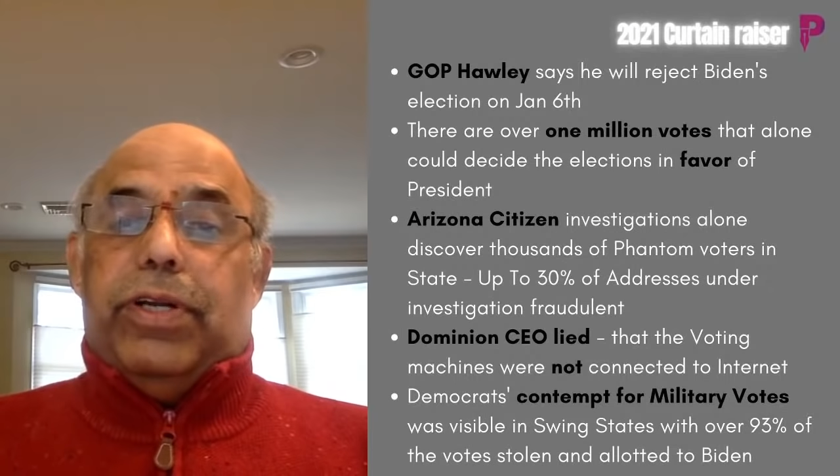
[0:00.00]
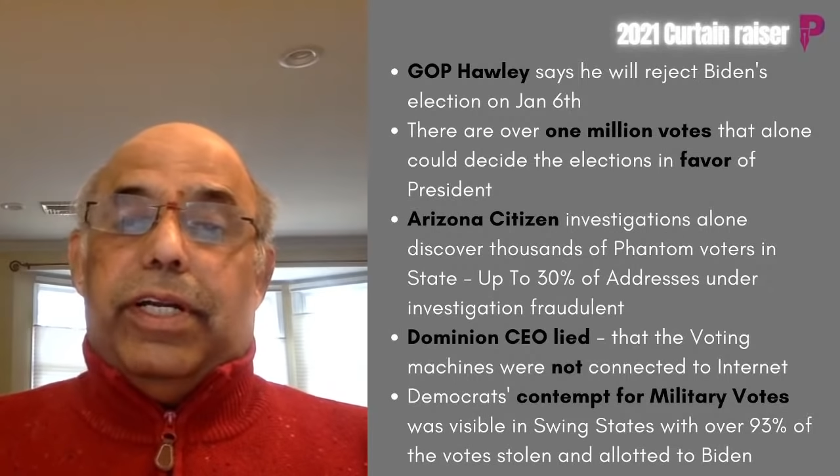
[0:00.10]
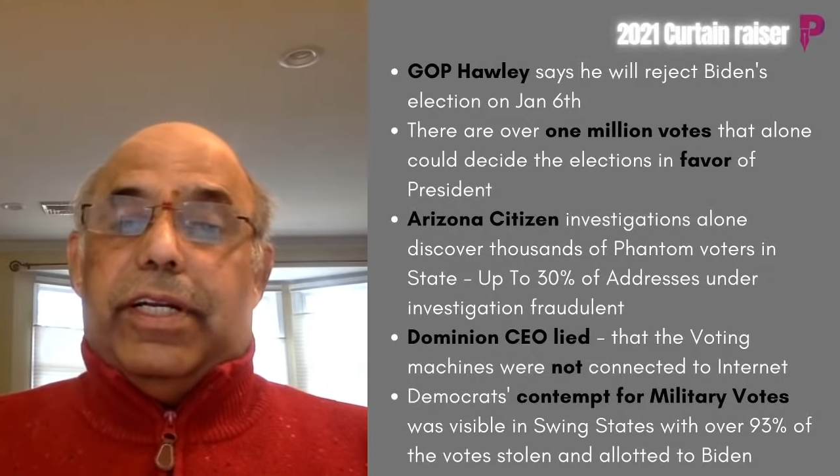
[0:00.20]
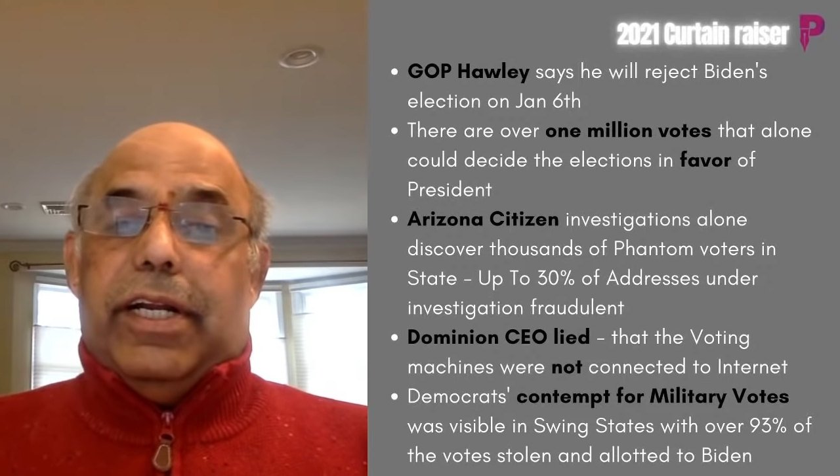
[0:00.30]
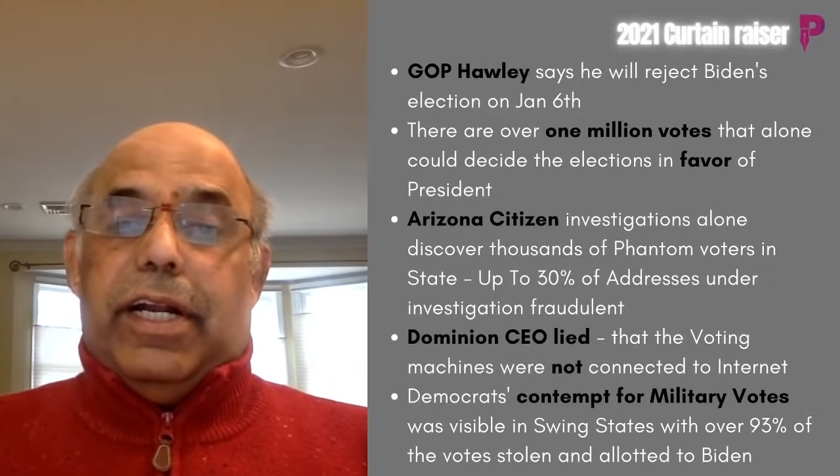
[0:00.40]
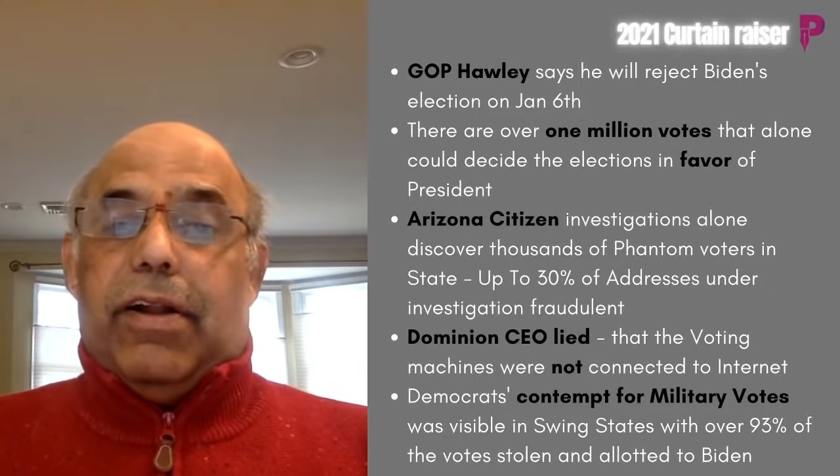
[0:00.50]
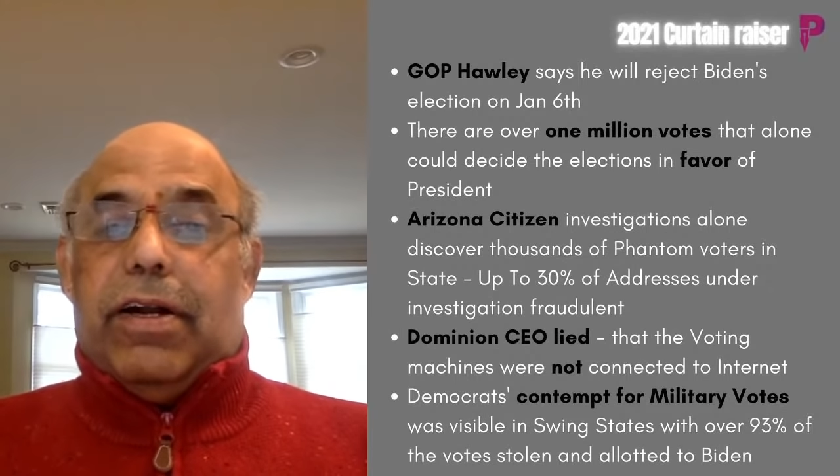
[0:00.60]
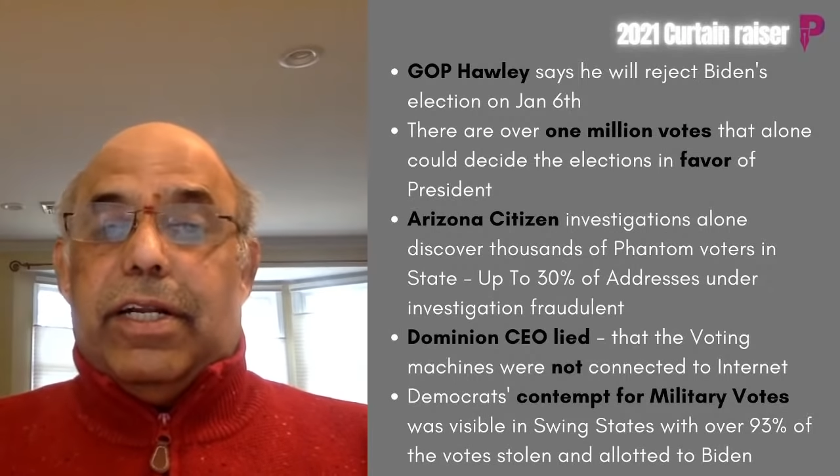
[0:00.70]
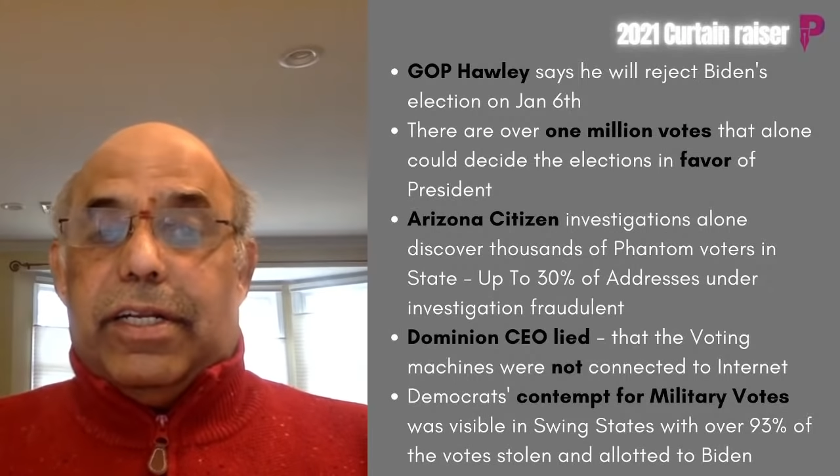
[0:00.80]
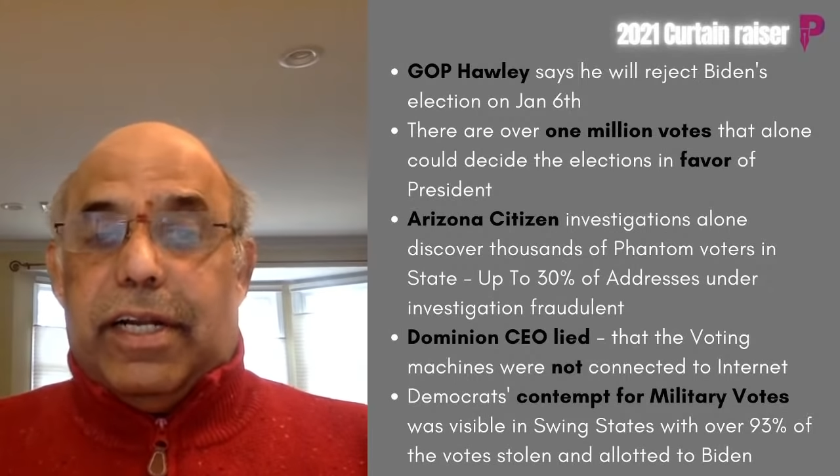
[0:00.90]
to internet,
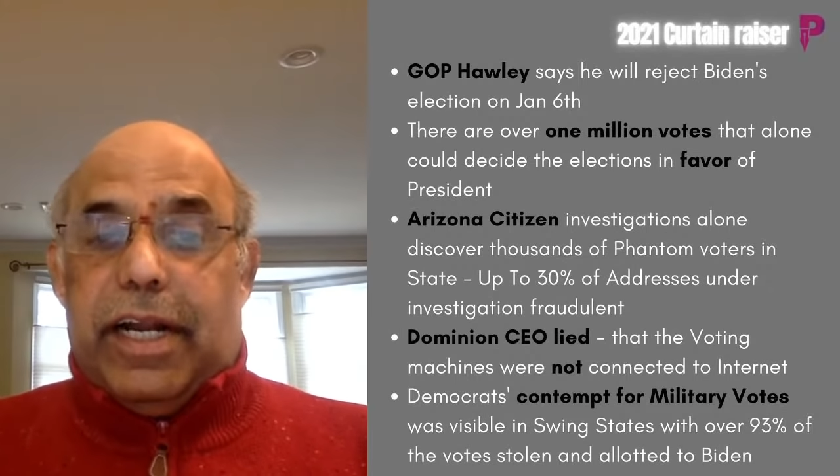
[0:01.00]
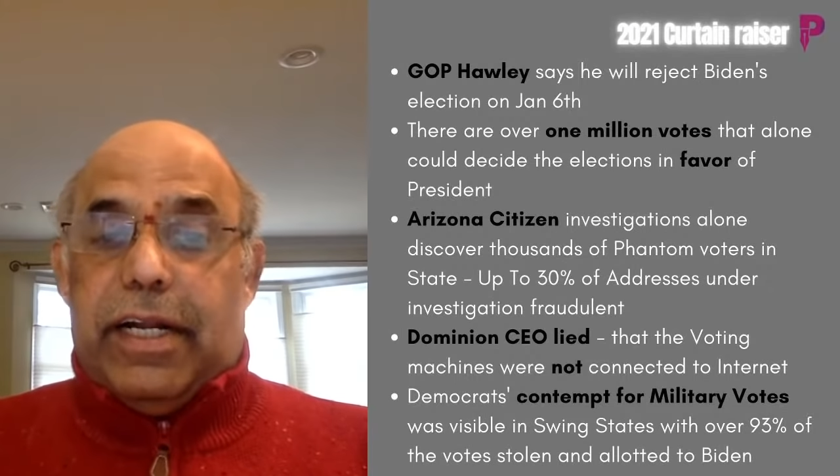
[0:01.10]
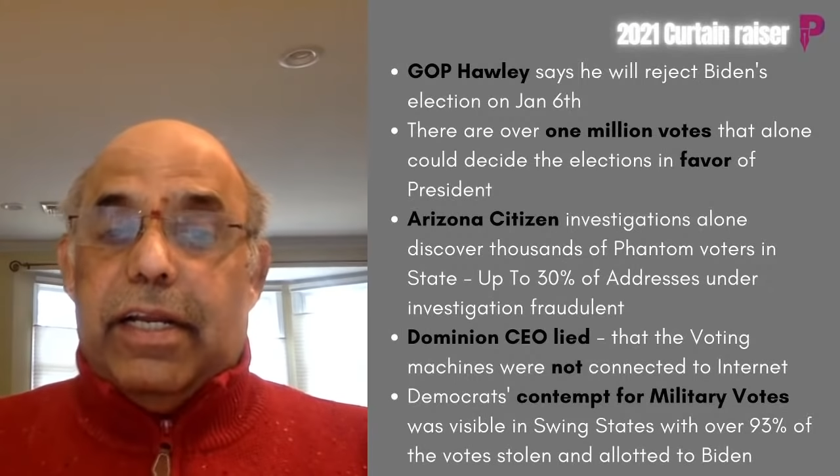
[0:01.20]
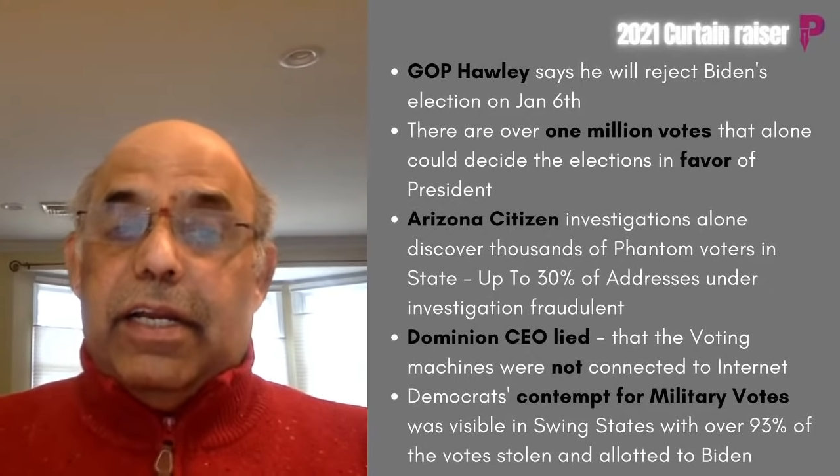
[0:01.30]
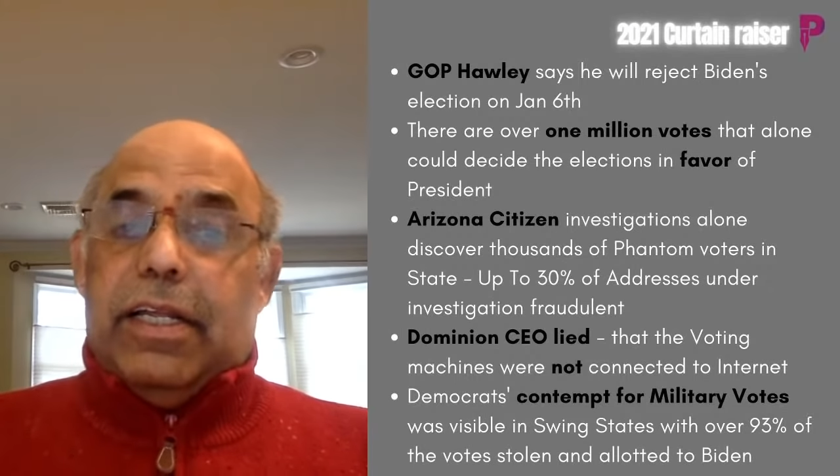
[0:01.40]
not internet,